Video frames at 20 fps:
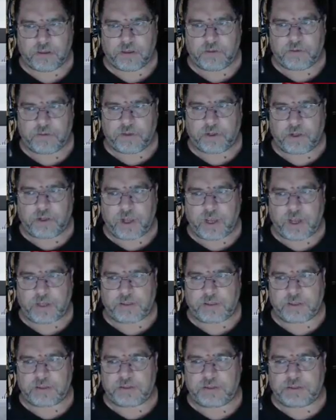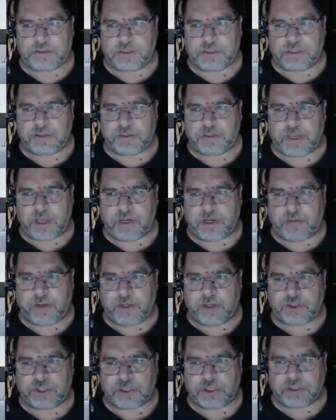the client doesn't see the
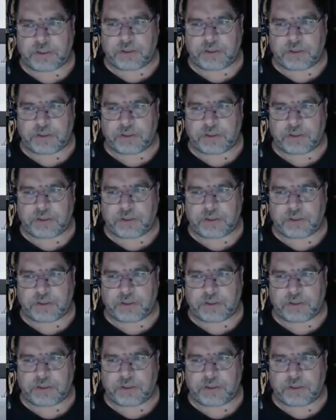animation.